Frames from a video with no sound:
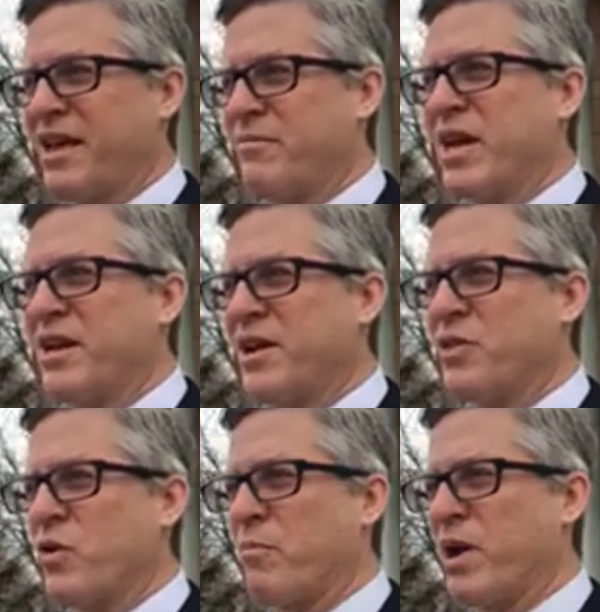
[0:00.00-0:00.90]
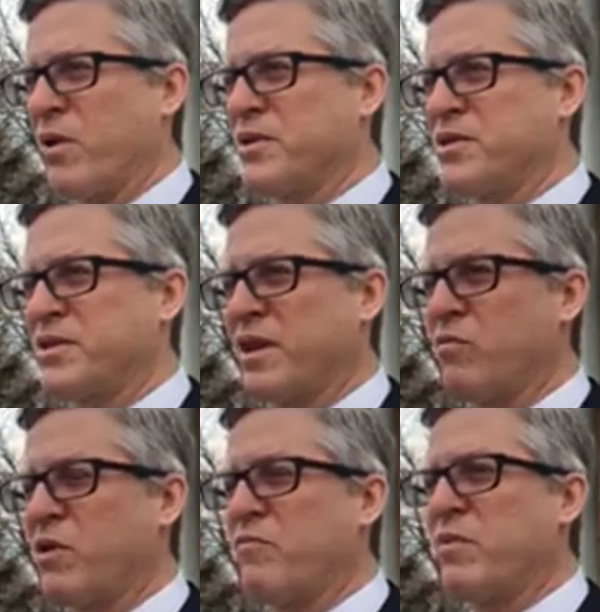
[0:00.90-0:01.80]
he made another appearance,
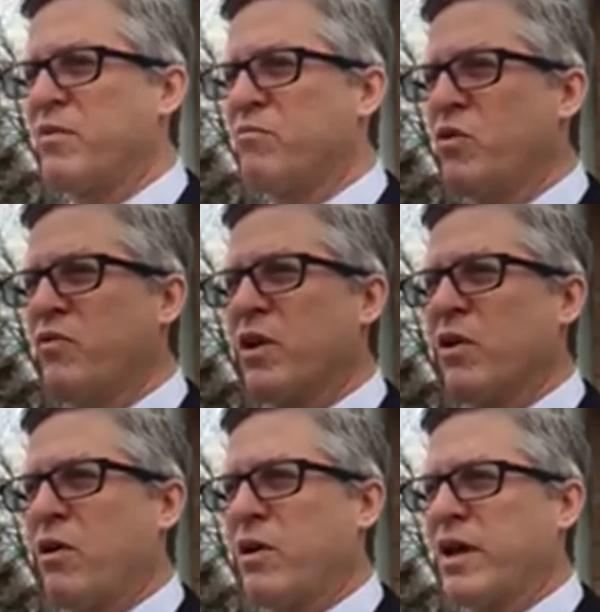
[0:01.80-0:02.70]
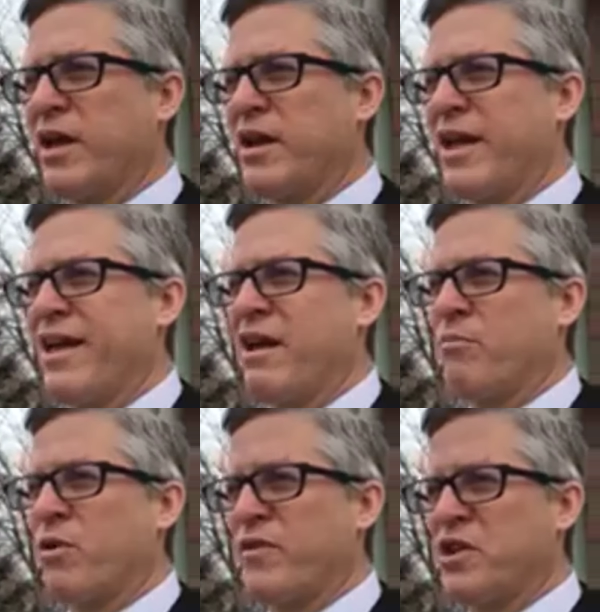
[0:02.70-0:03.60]
and we've been moving along in
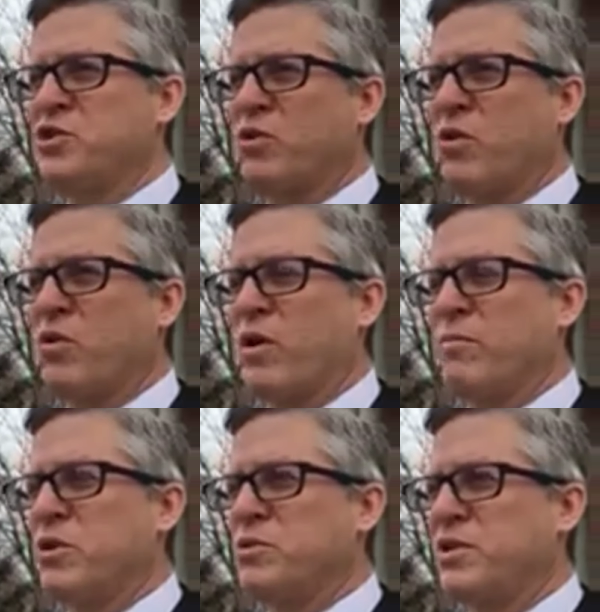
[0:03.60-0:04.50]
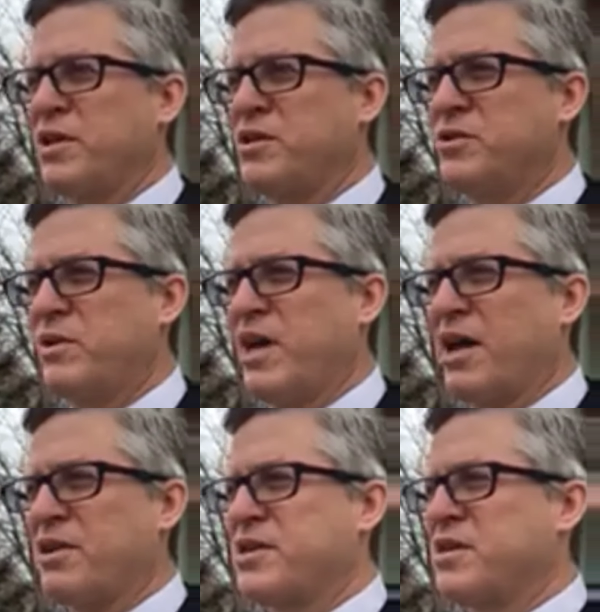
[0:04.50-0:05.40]
provincial court mostly to
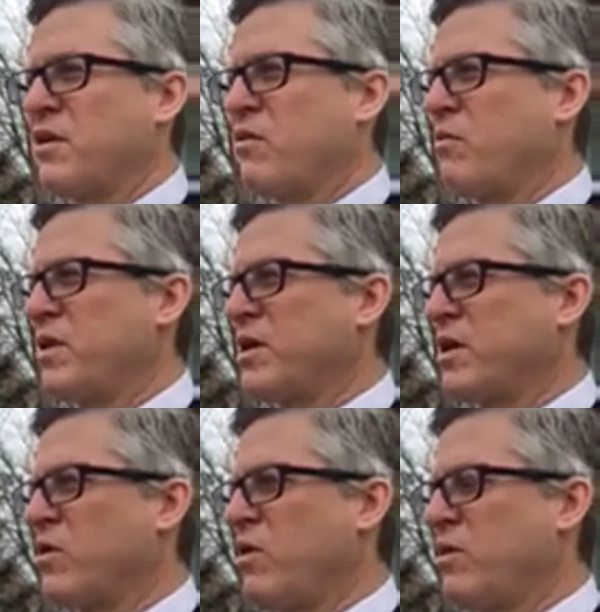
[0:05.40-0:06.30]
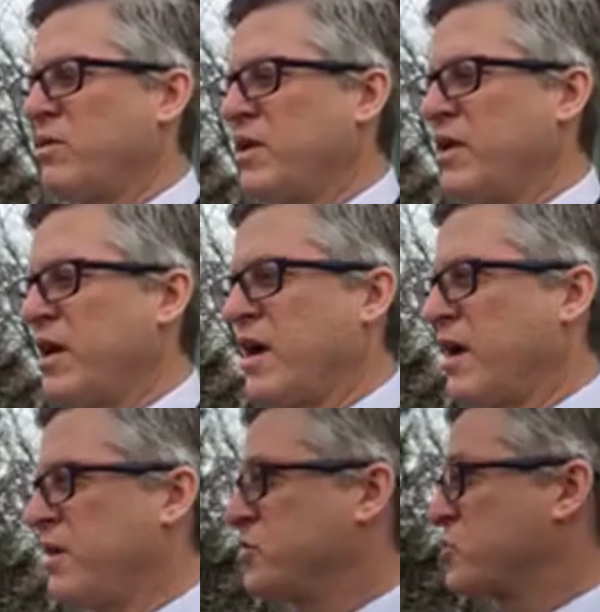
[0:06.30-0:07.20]
get what they call
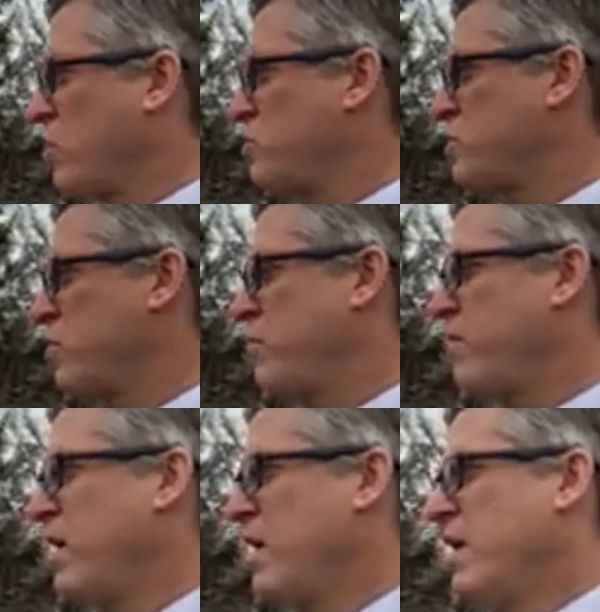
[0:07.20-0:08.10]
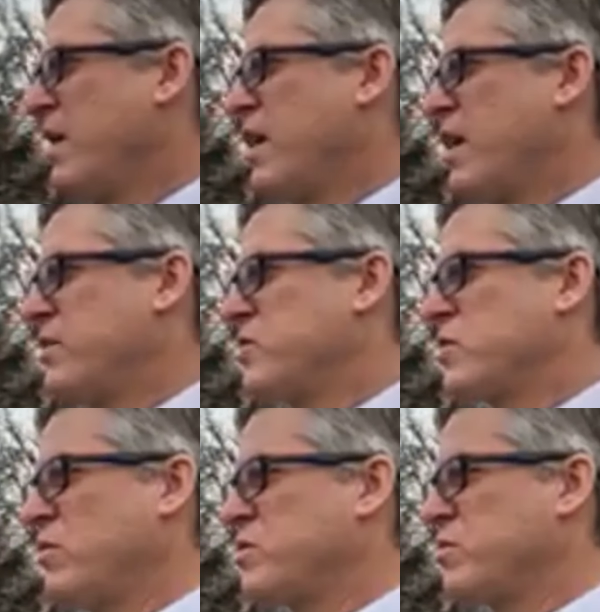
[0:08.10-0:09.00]
the disclosure out.
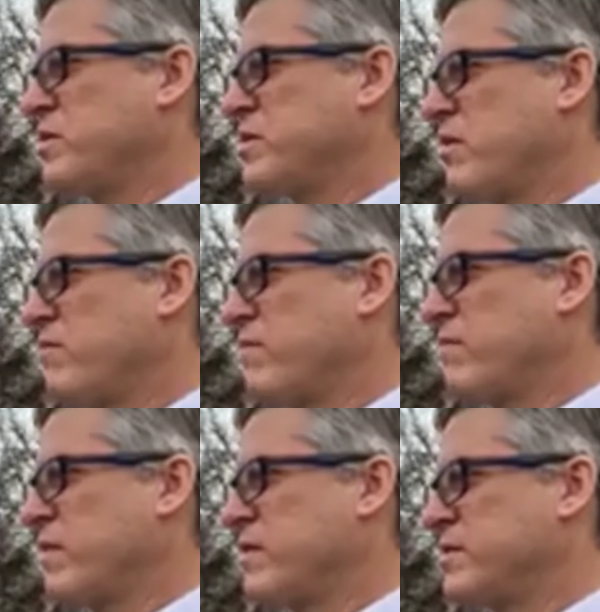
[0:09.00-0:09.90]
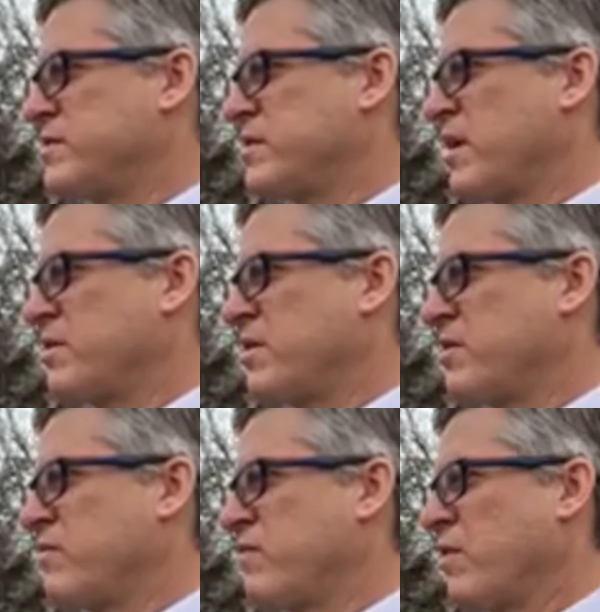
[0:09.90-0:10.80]
Disclosure is, I
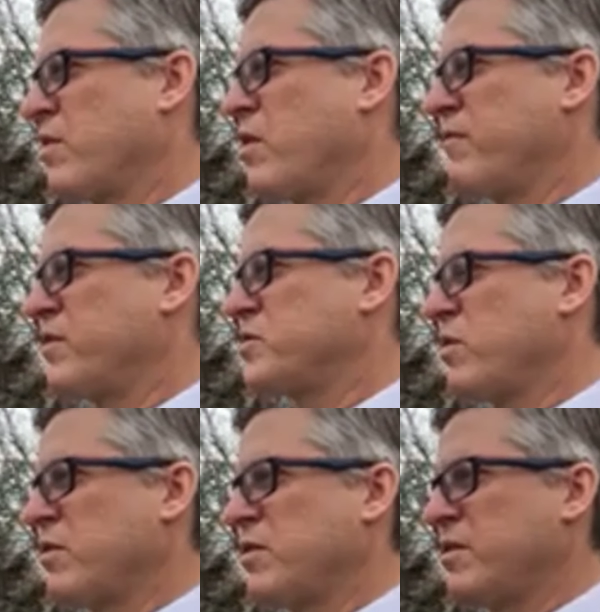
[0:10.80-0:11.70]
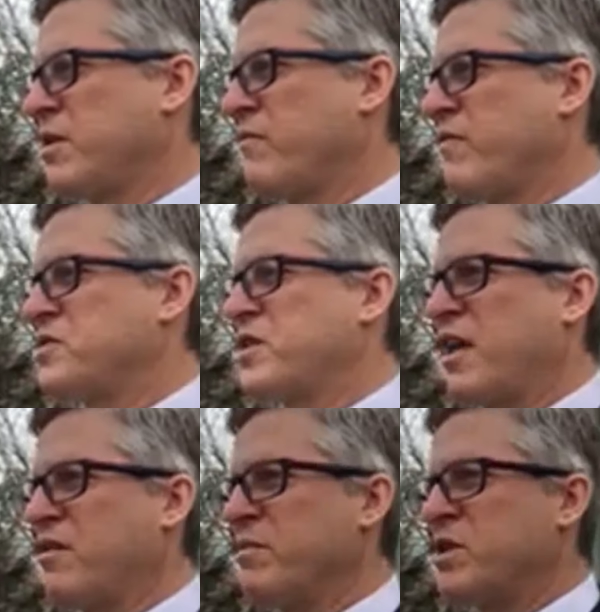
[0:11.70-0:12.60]
think, fairly obvious. All of the
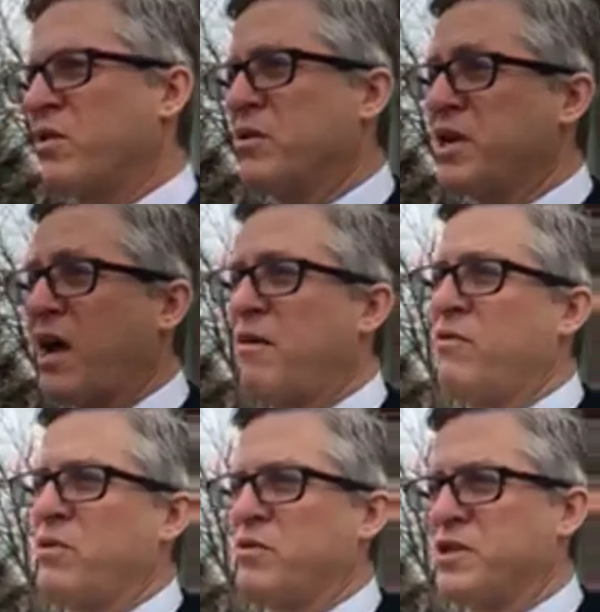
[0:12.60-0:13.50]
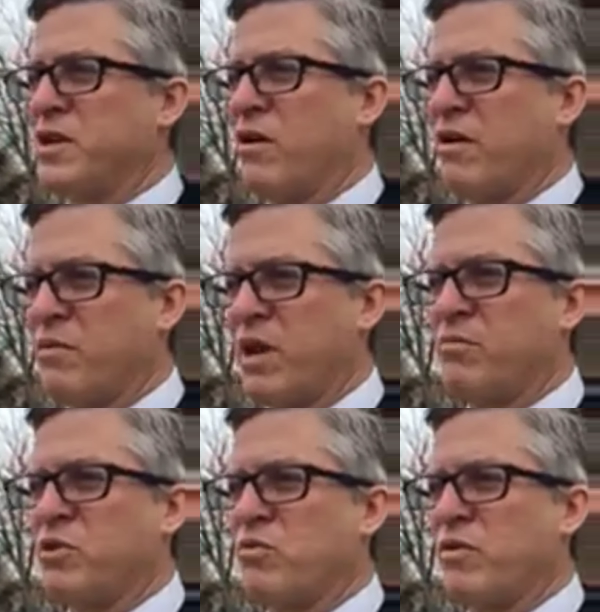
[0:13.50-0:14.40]
investigative materials, I have all those now. I've been
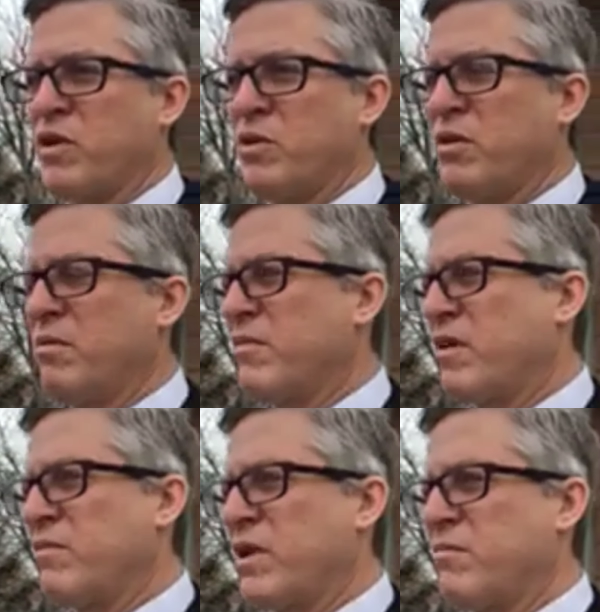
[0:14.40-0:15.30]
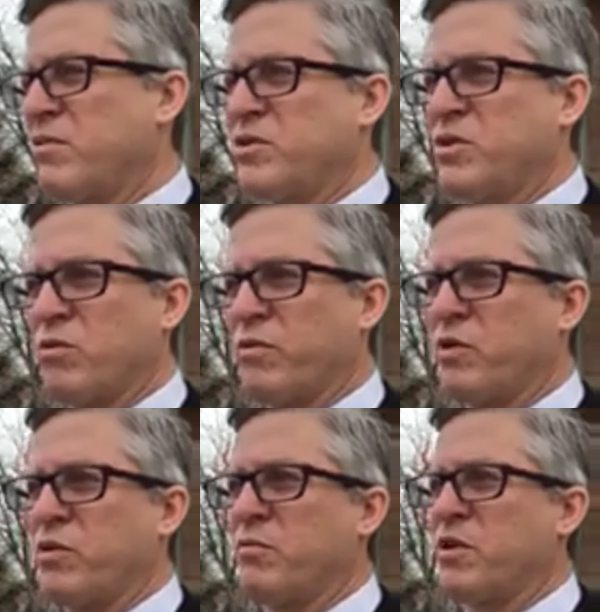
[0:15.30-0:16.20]
able to review them. I've been able to
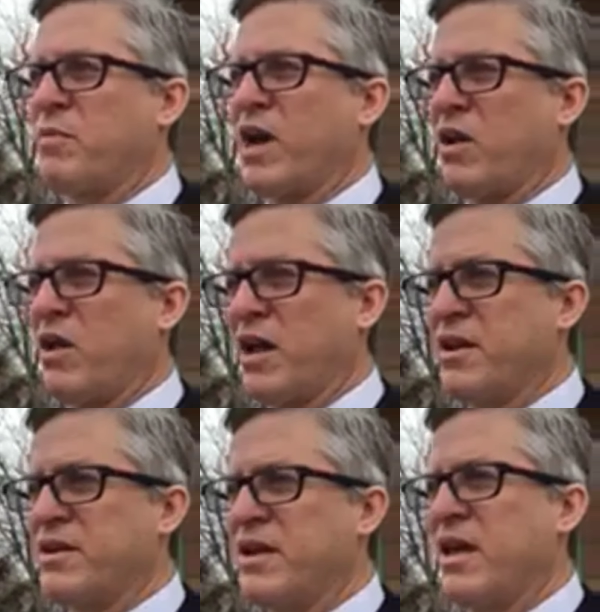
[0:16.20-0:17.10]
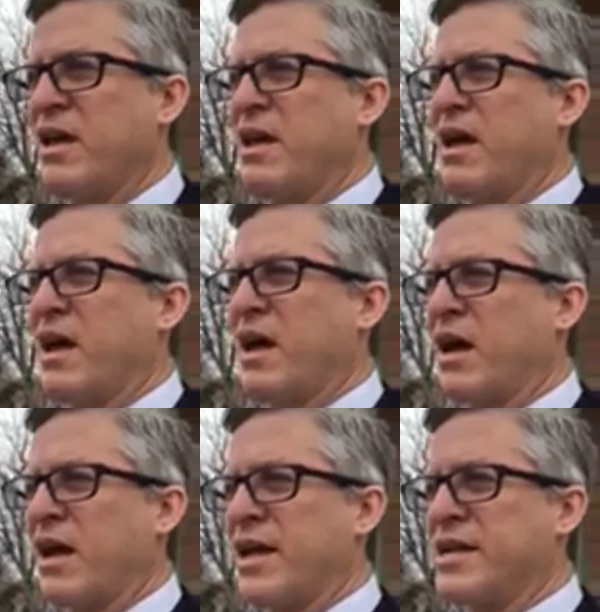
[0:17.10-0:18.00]
review them with my client
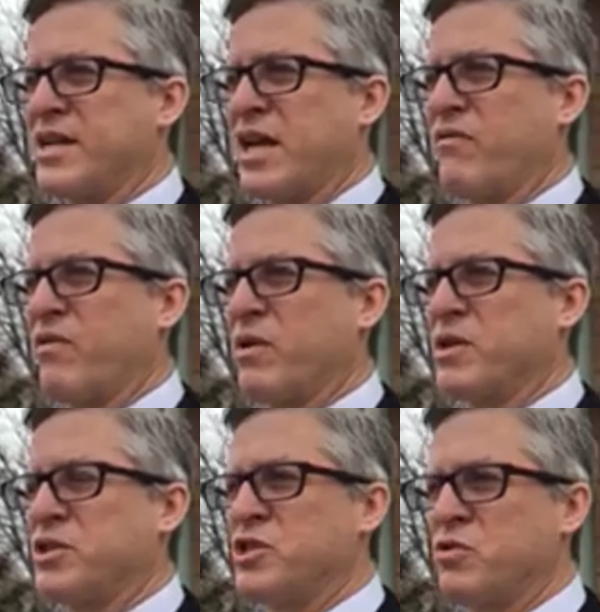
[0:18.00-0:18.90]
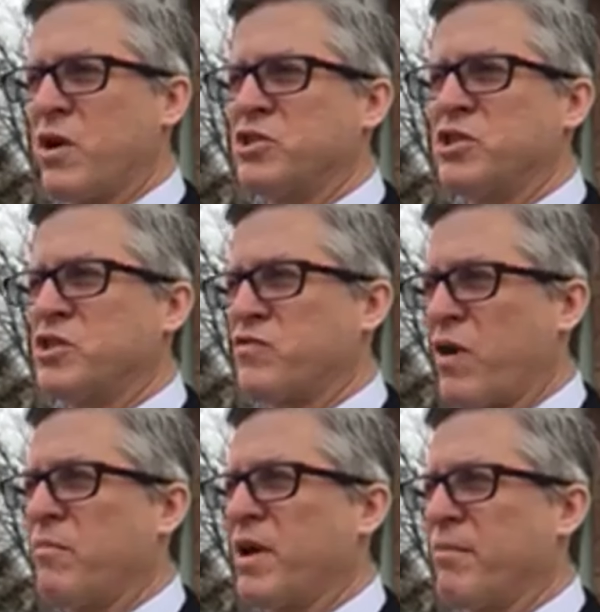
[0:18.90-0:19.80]
and take various instructions
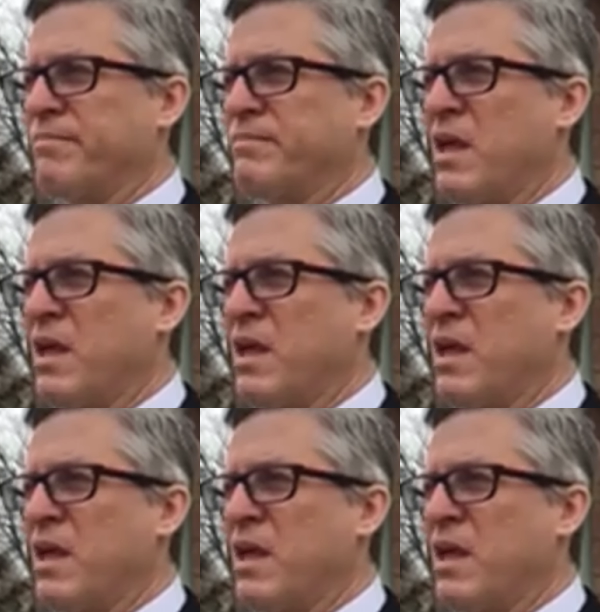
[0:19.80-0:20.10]
from him.